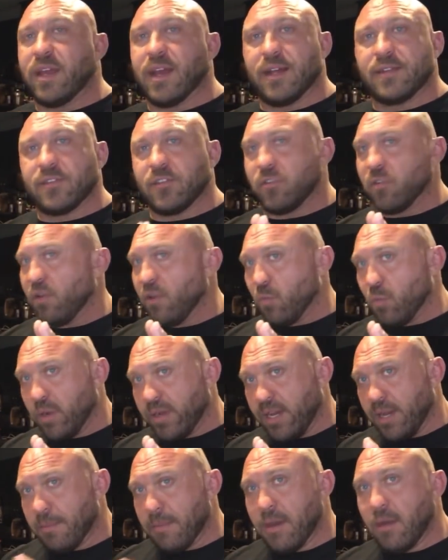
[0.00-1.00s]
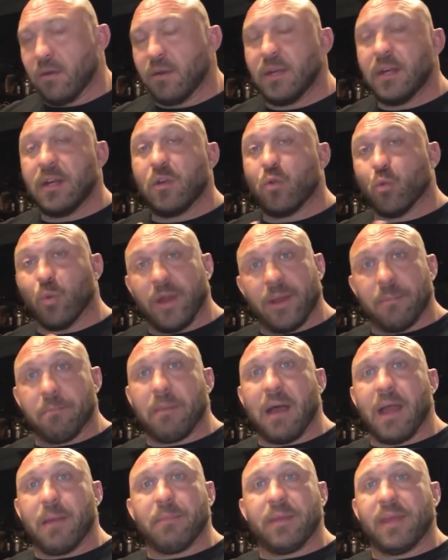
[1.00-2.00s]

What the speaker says: guys. It's only one email written by